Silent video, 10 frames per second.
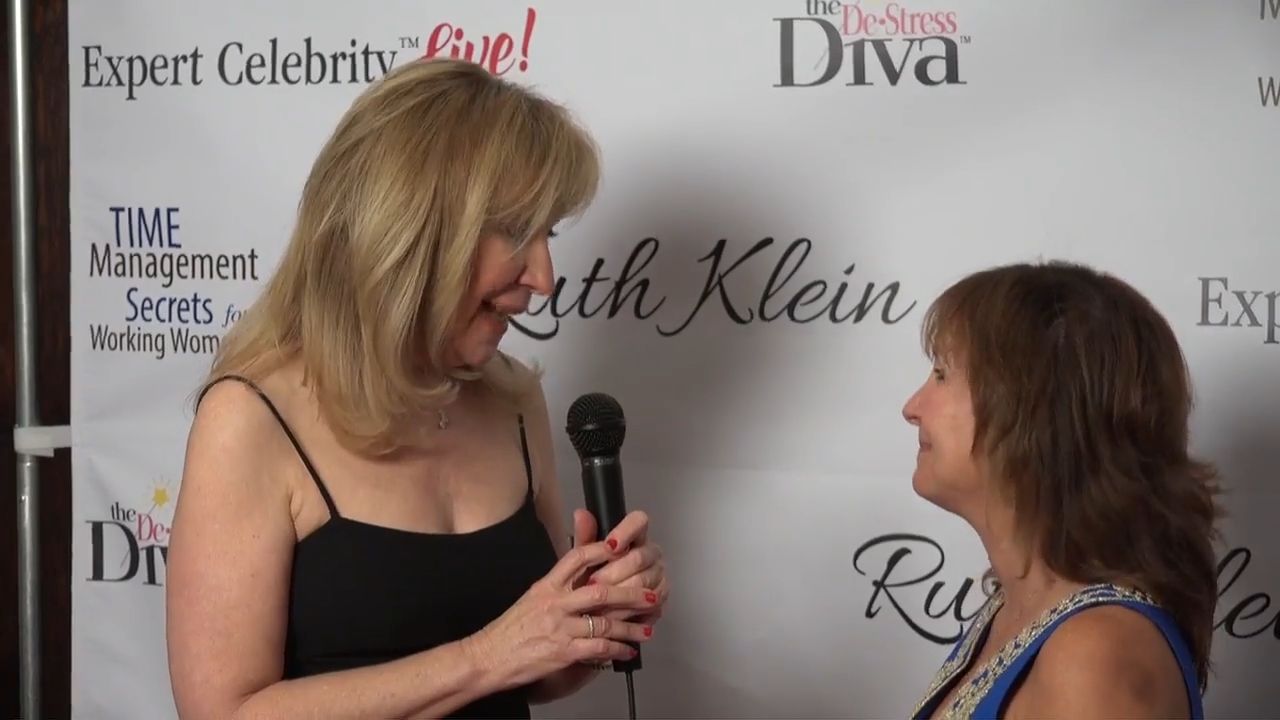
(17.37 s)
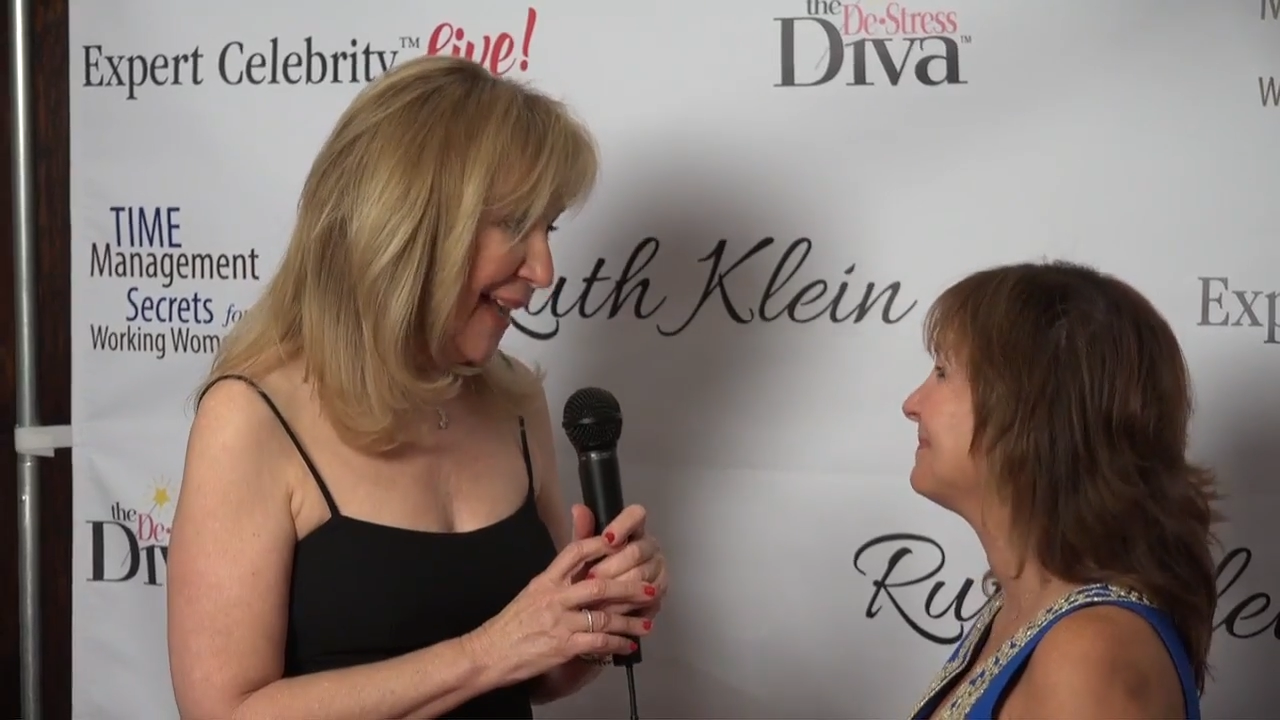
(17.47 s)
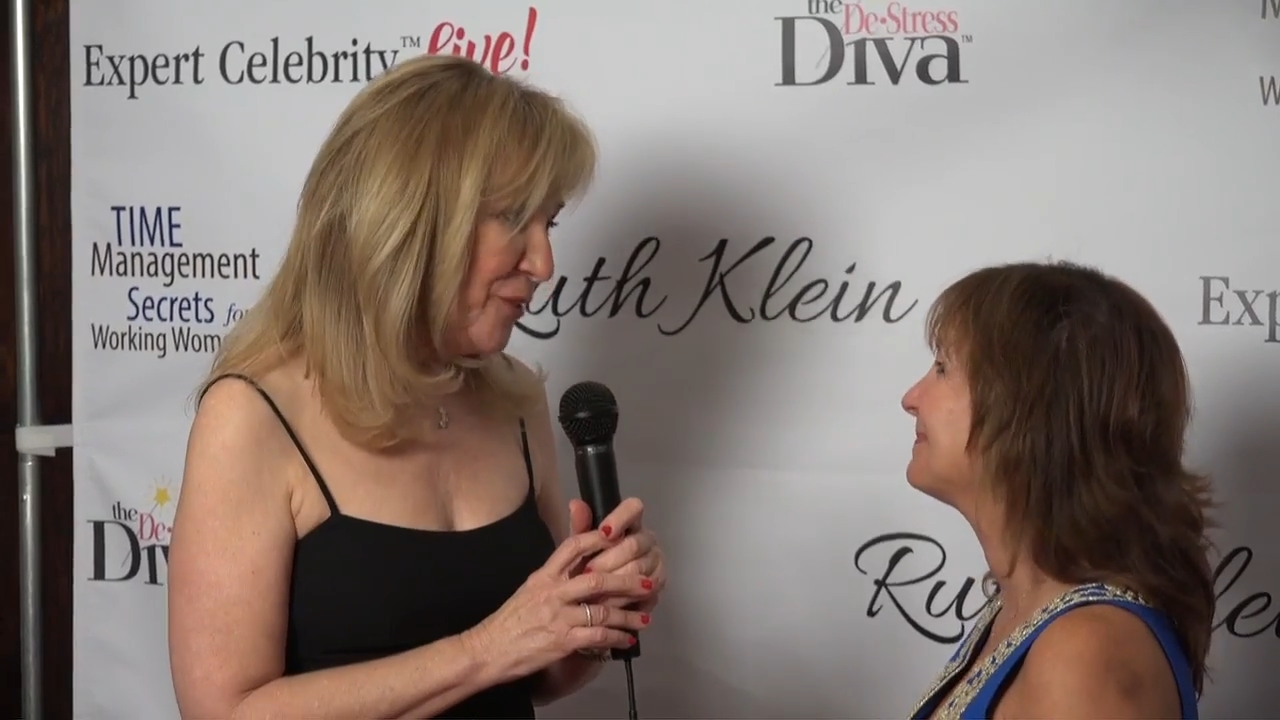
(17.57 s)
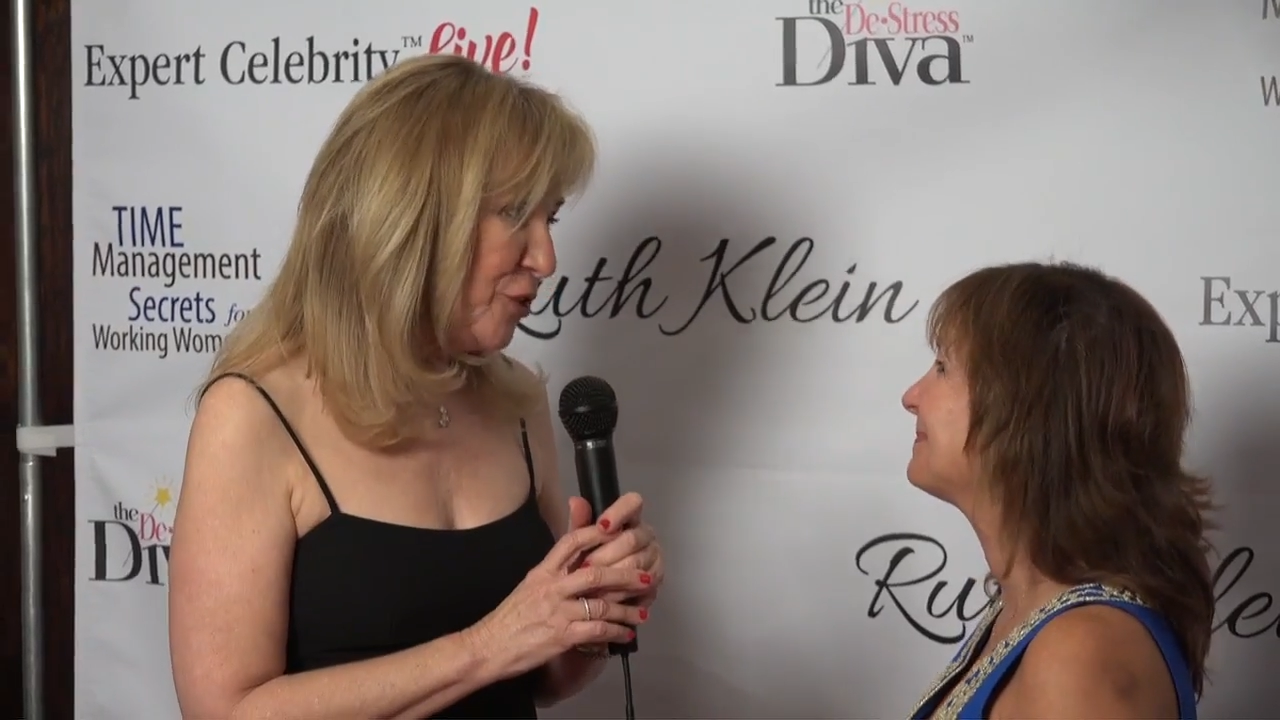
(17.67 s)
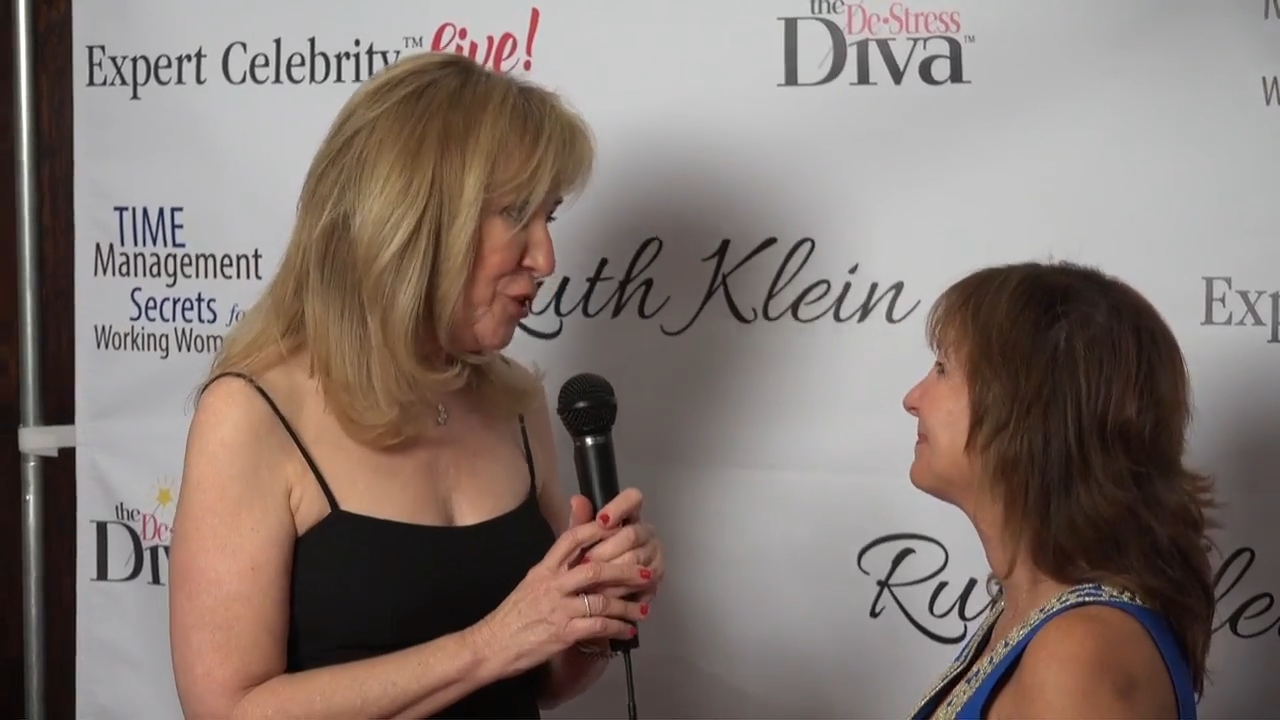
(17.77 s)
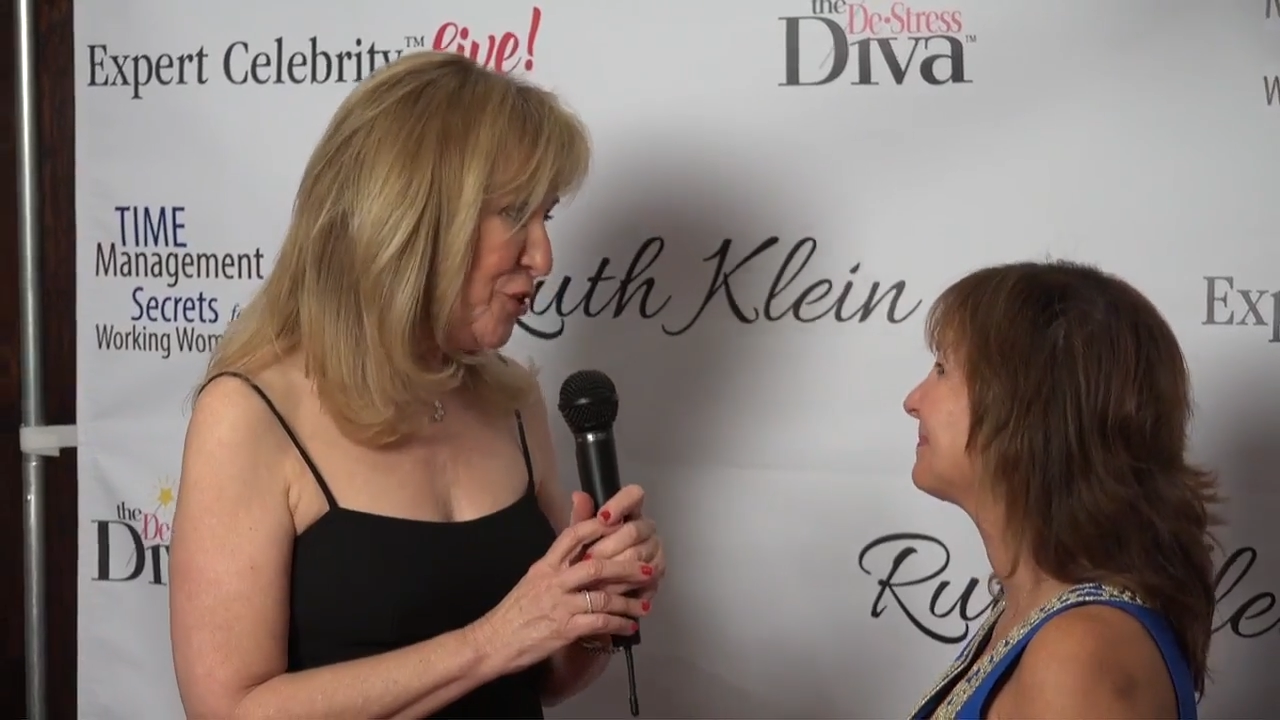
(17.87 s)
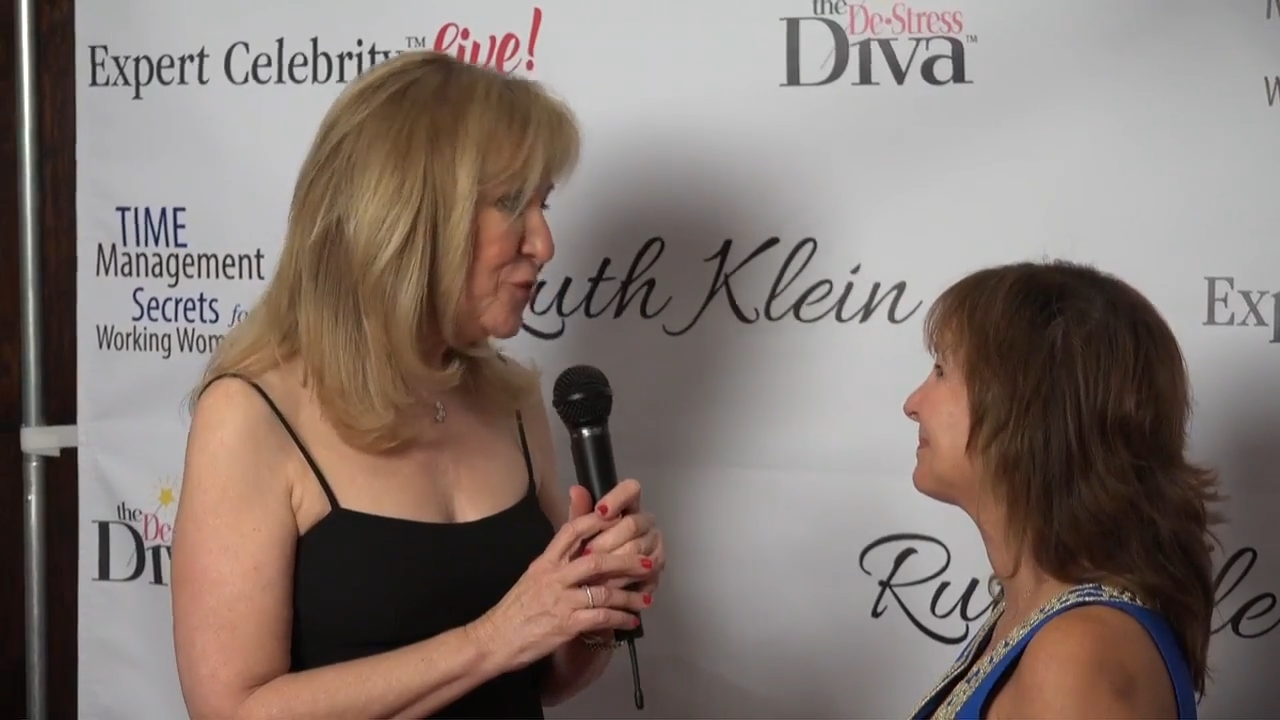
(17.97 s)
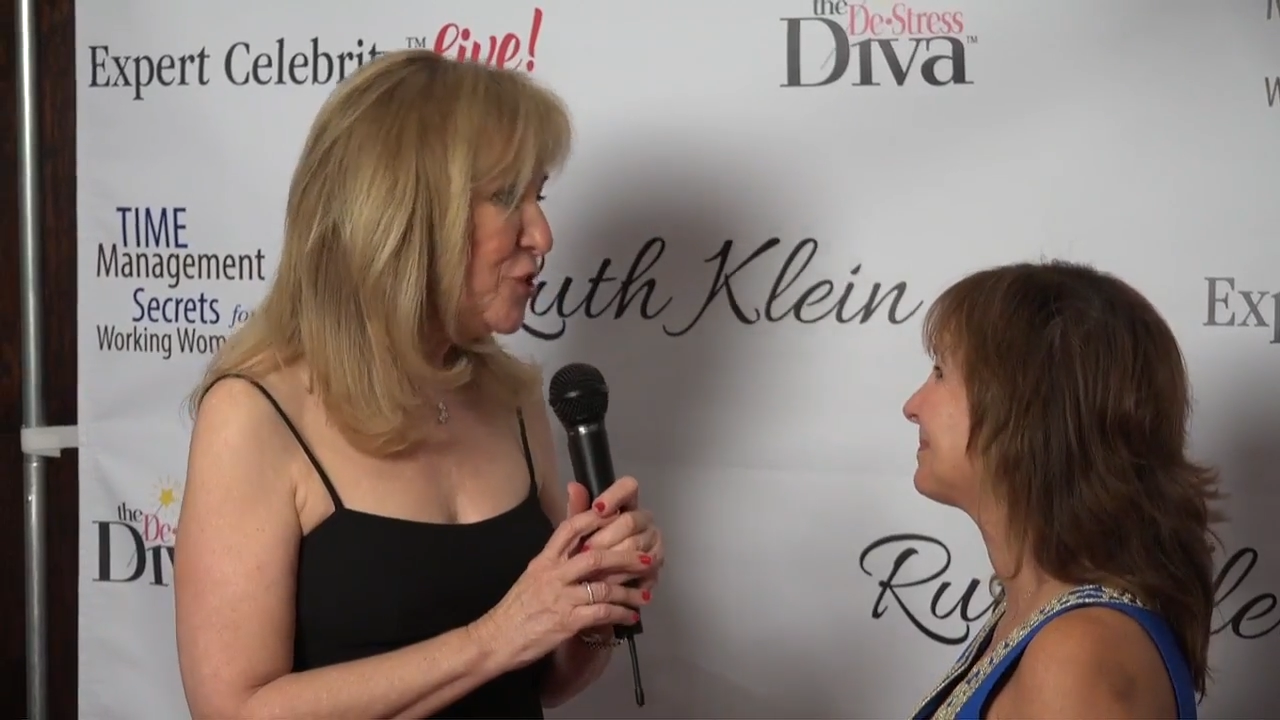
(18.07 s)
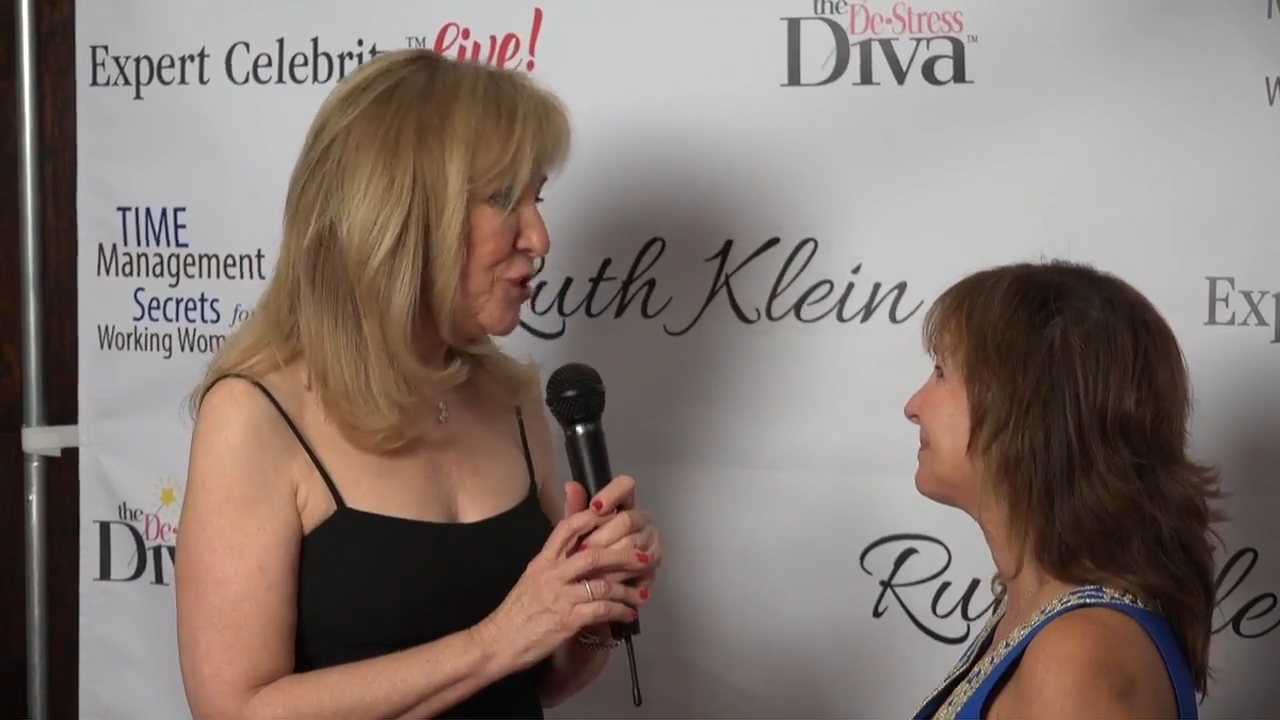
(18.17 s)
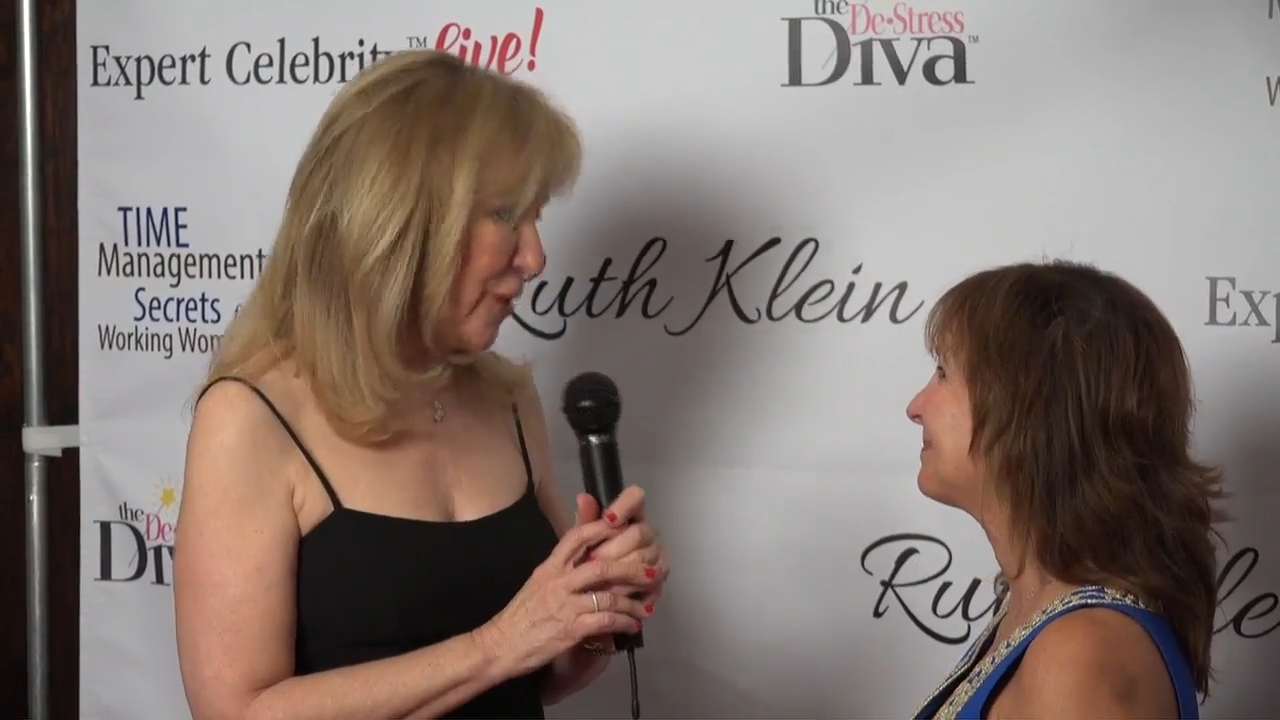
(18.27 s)
And could you
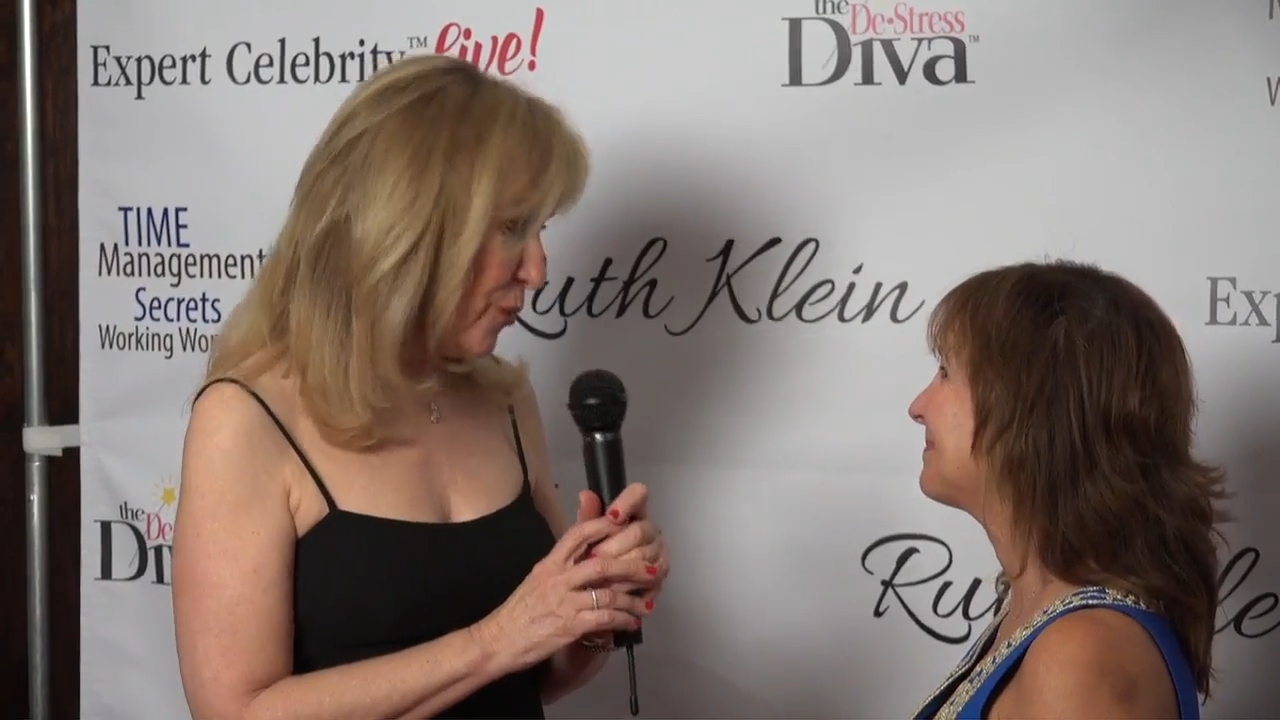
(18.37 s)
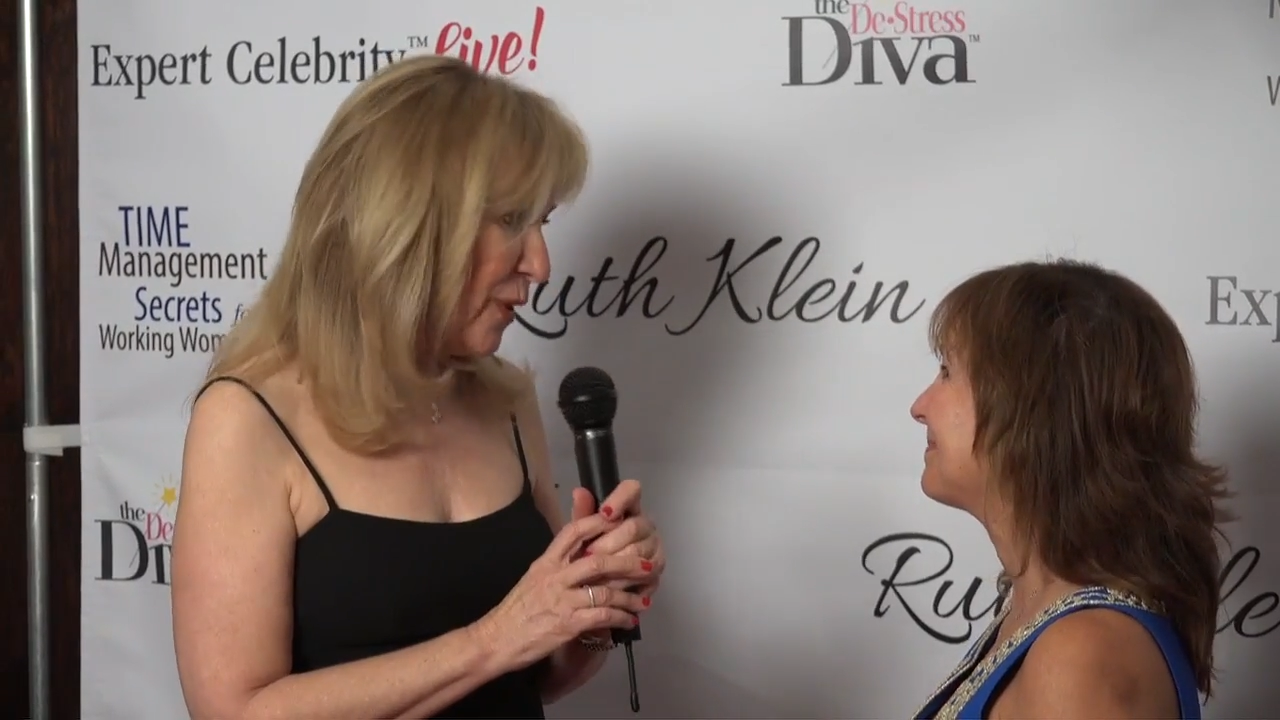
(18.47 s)
share